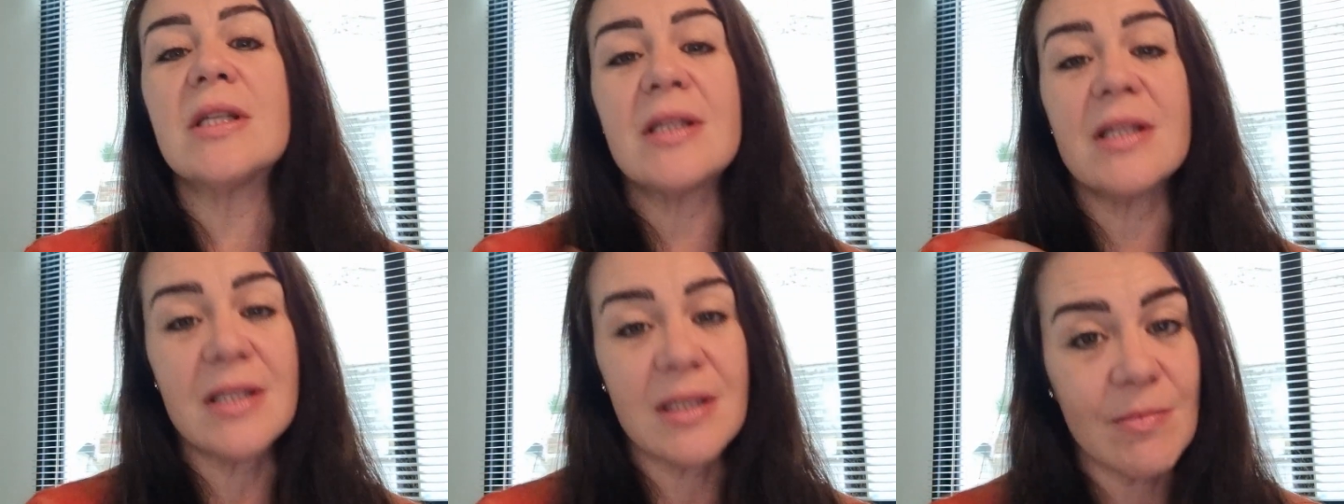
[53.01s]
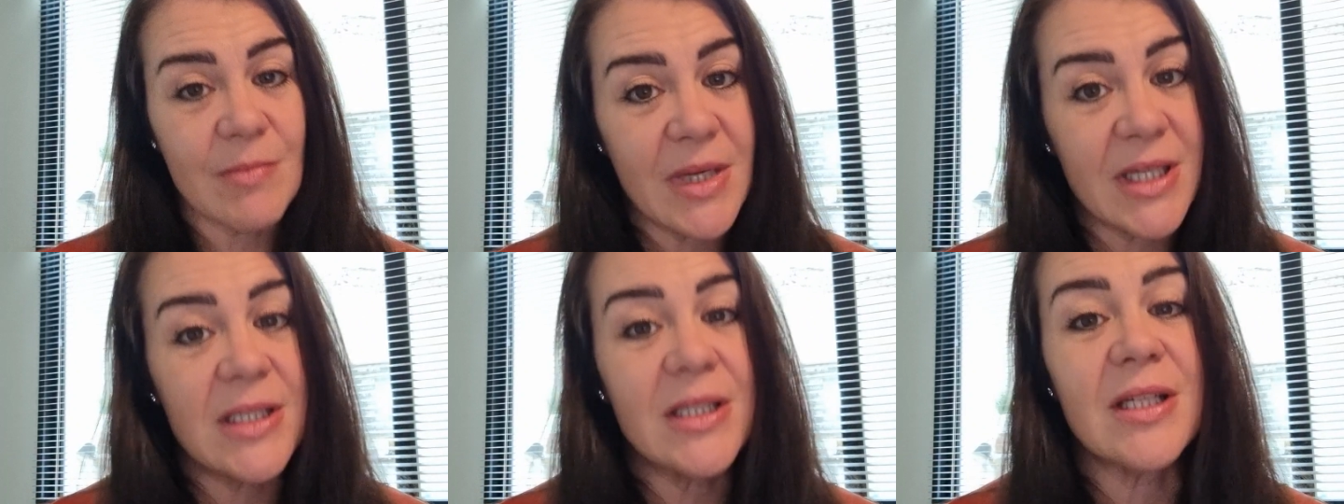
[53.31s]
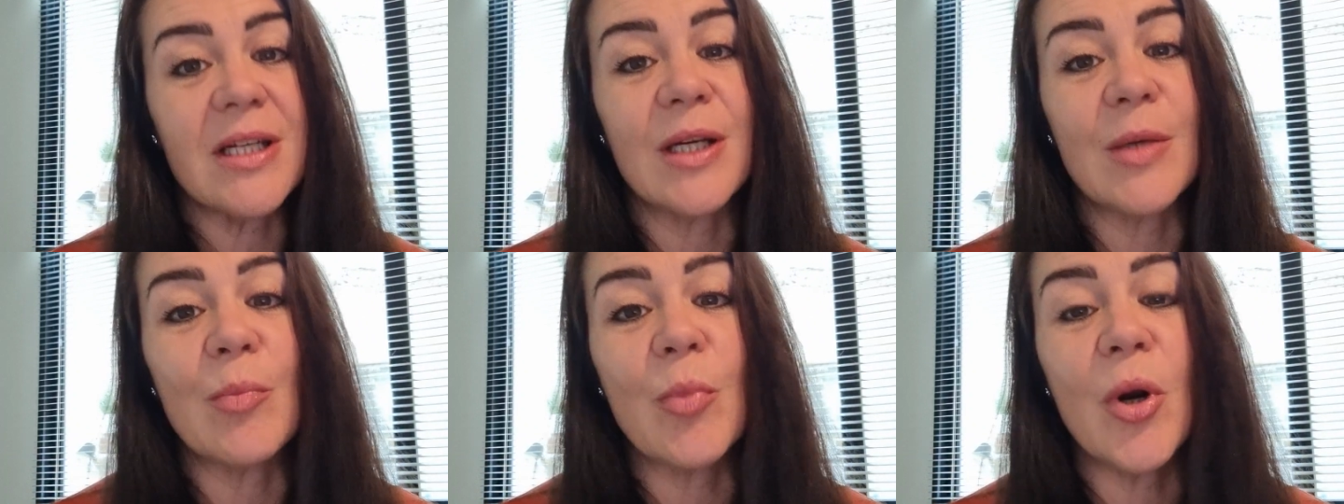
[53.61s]
This is the
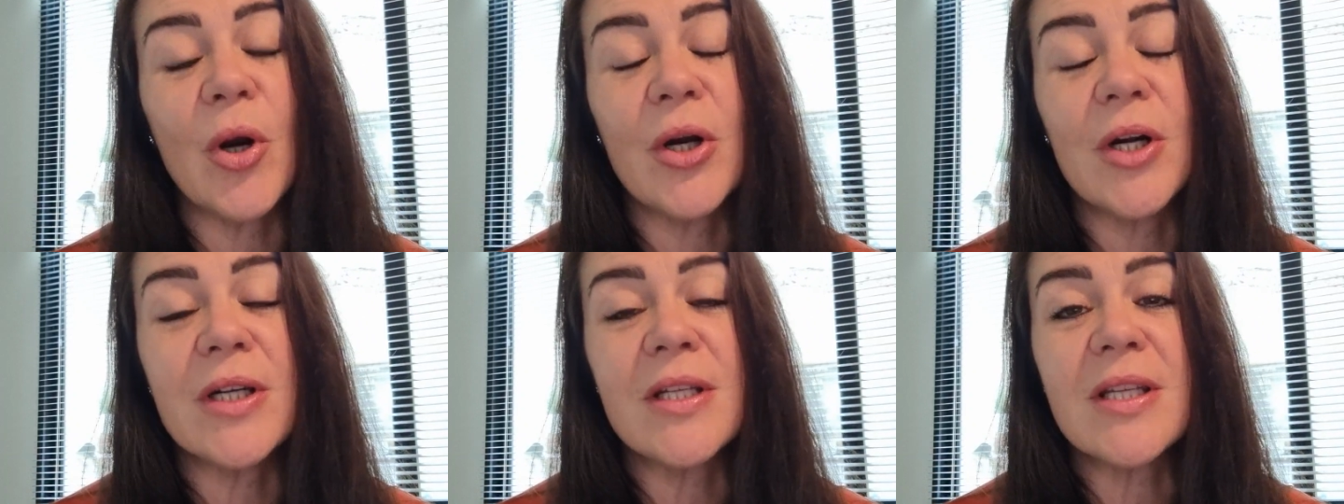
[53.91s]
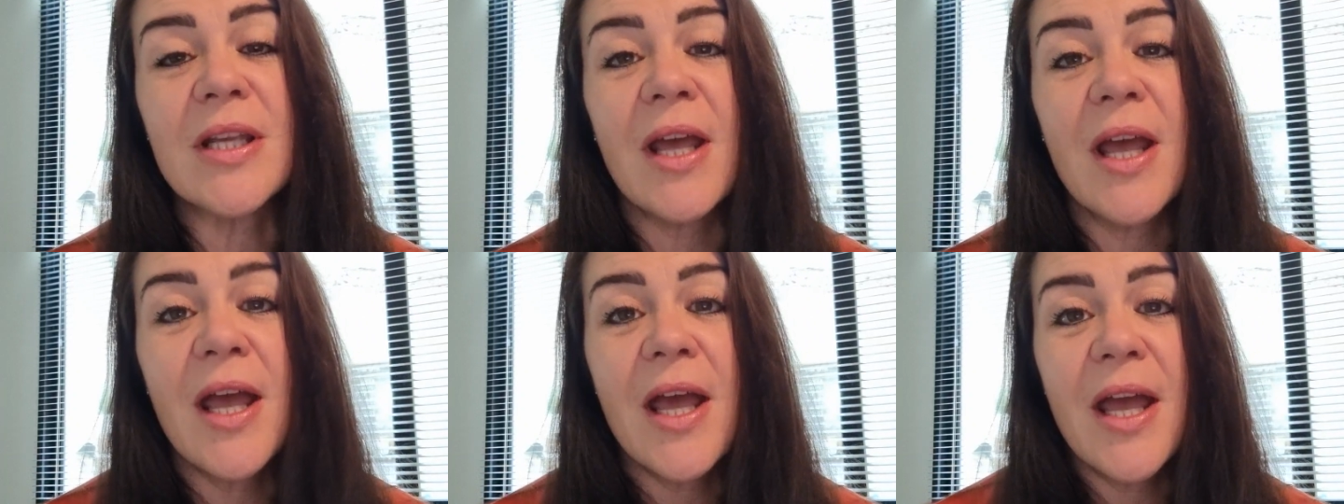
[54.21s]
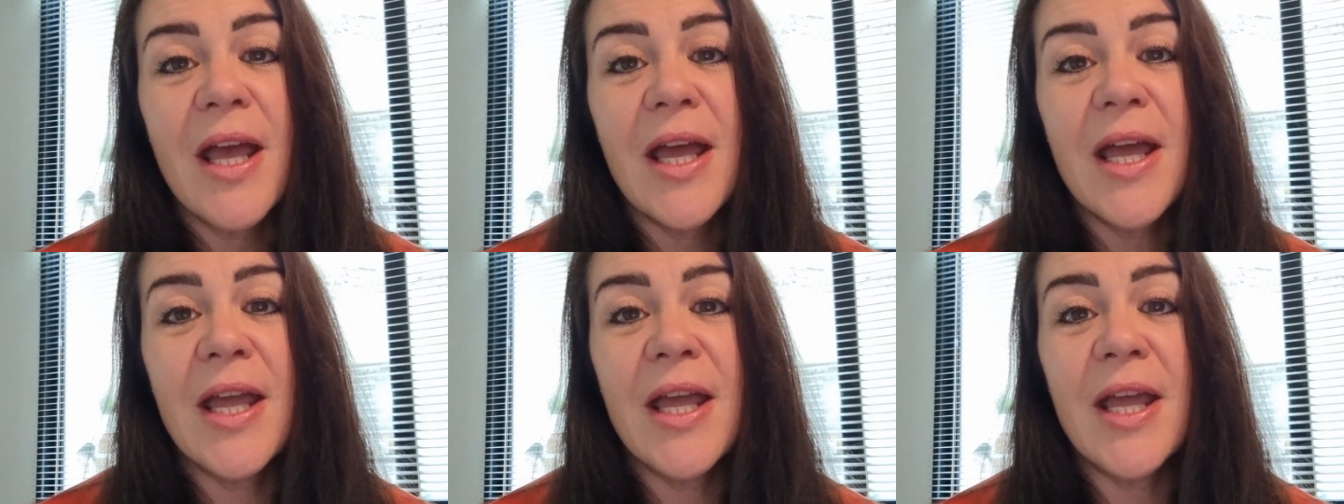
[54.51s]
mentoring part
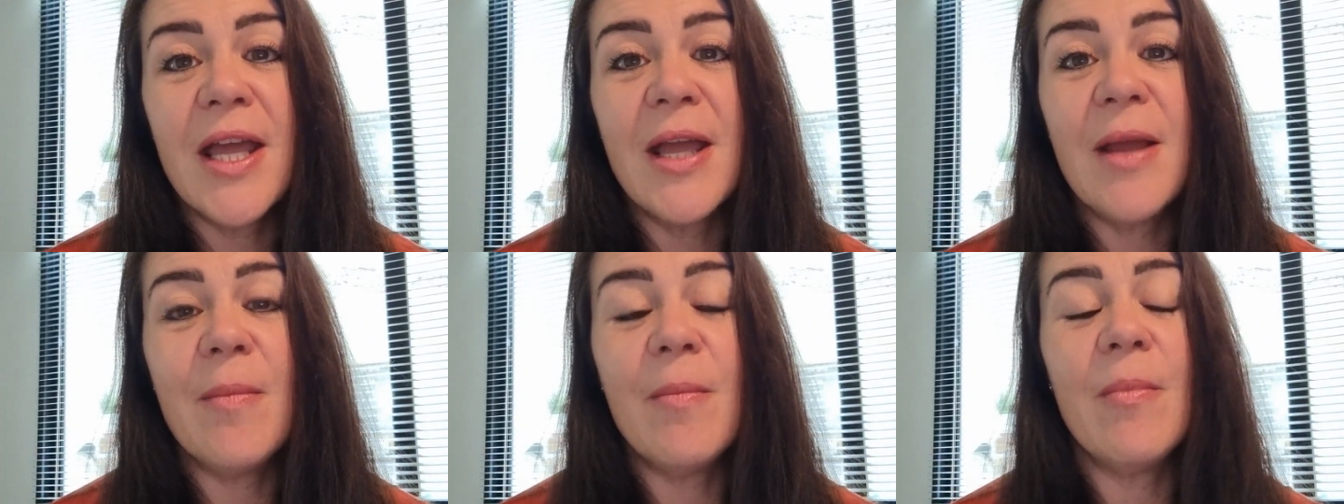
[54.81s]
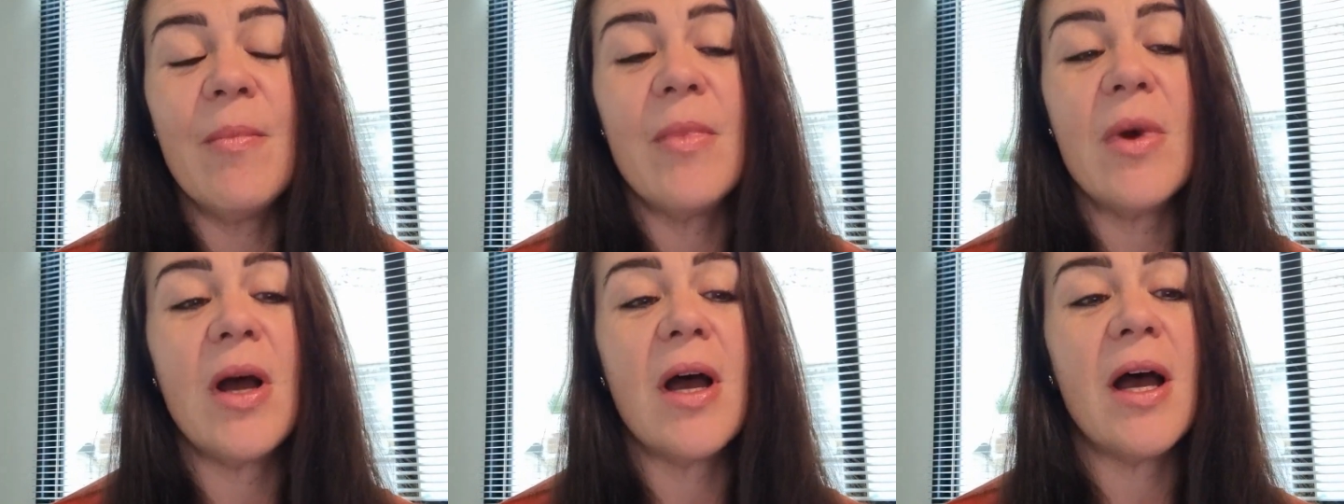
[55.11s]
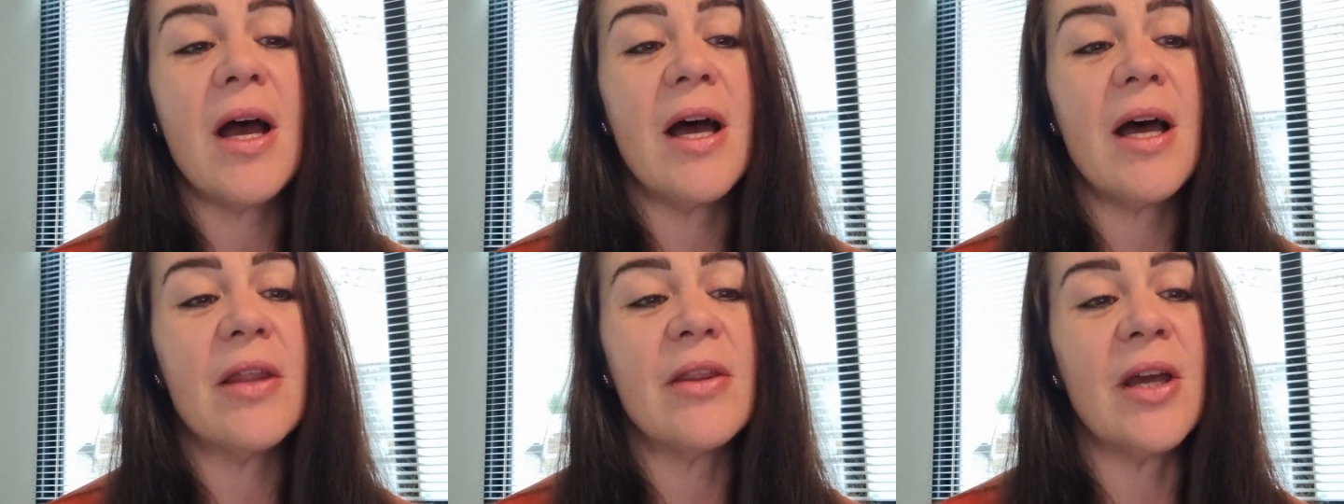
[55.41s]

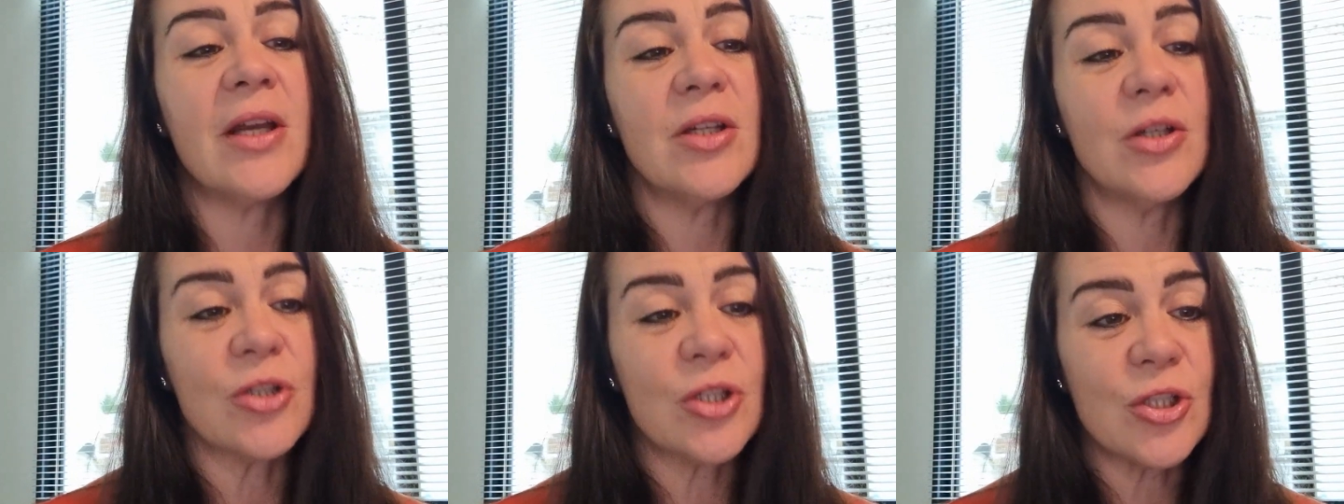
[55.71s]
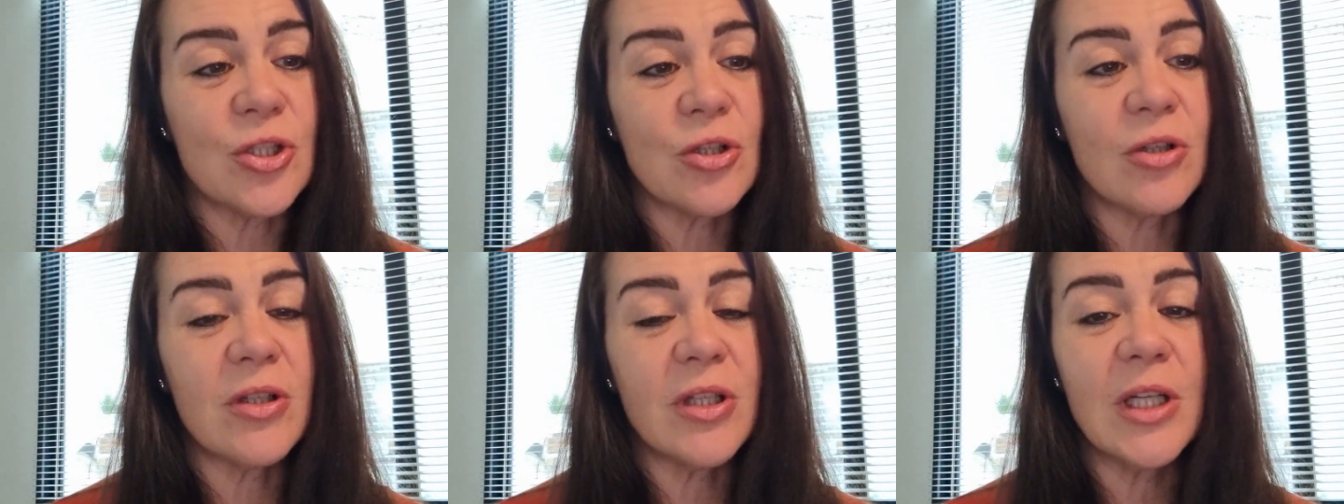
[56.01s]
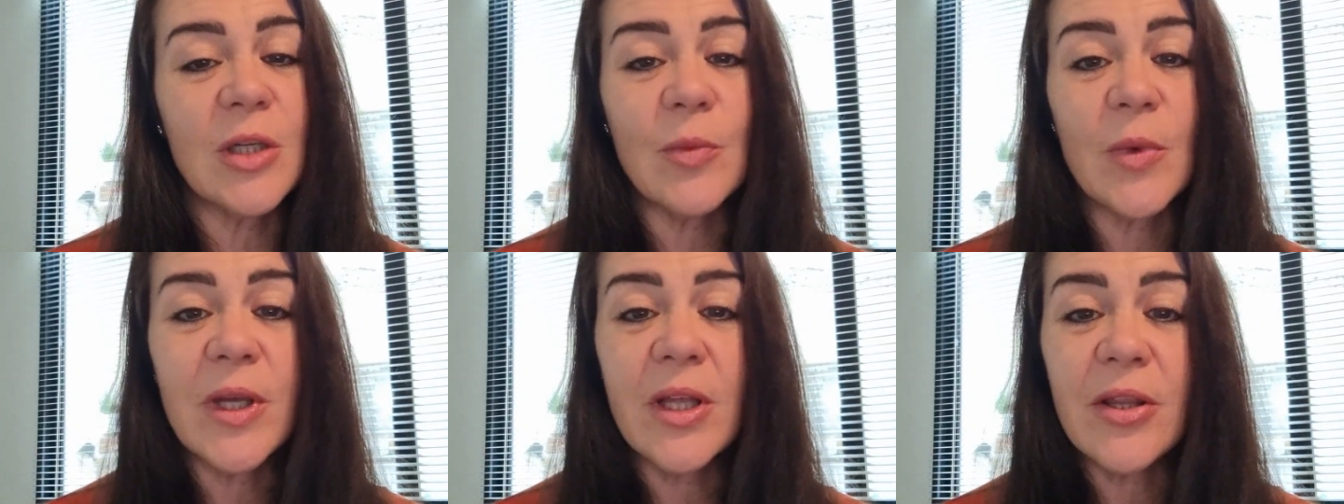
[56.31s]
that you're
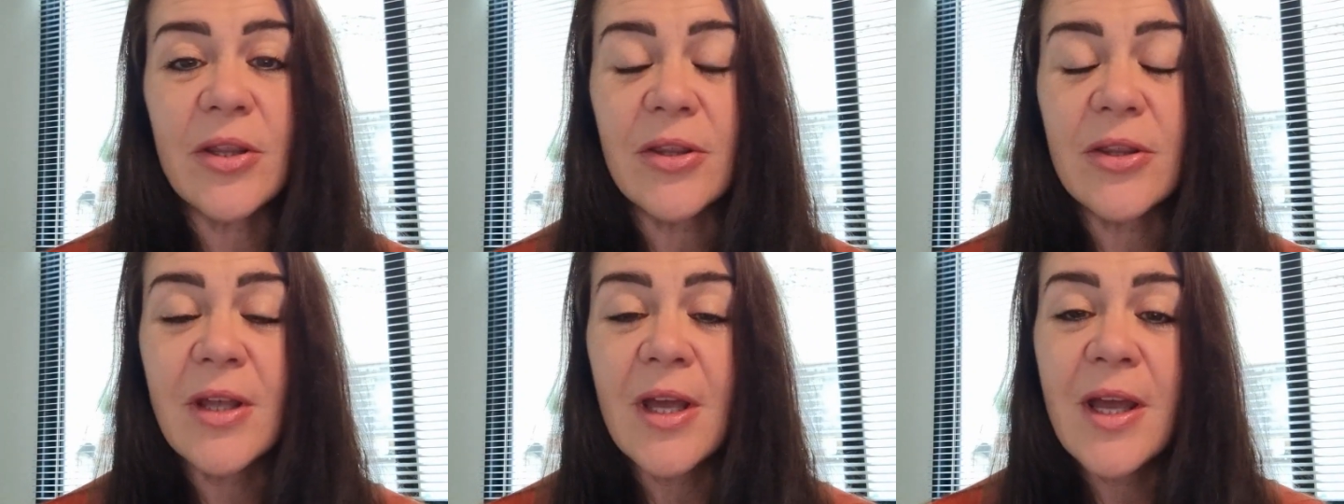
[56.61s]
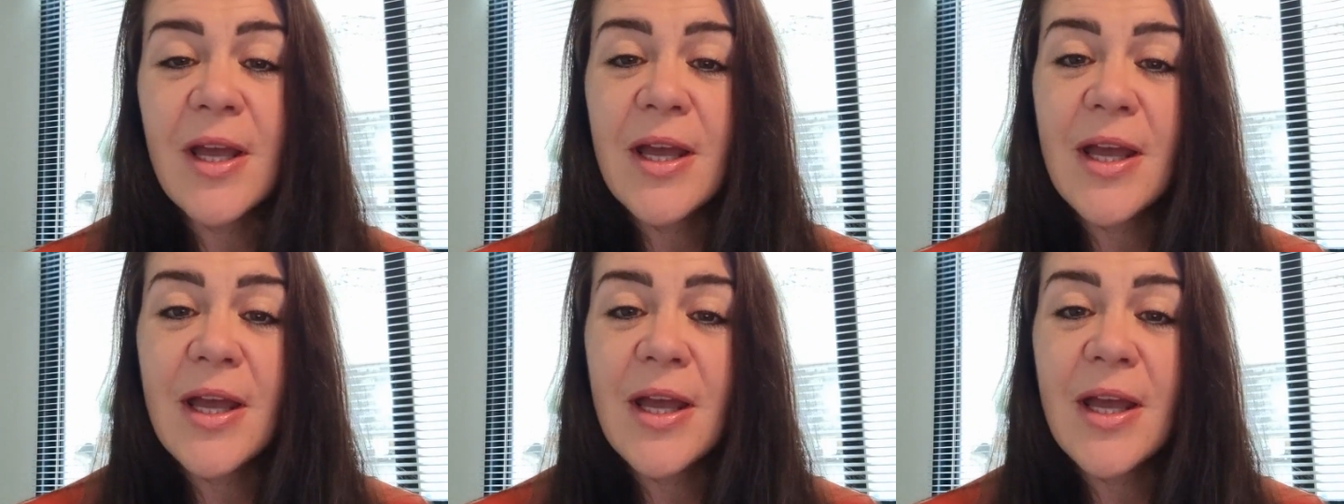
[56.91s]
struggling with.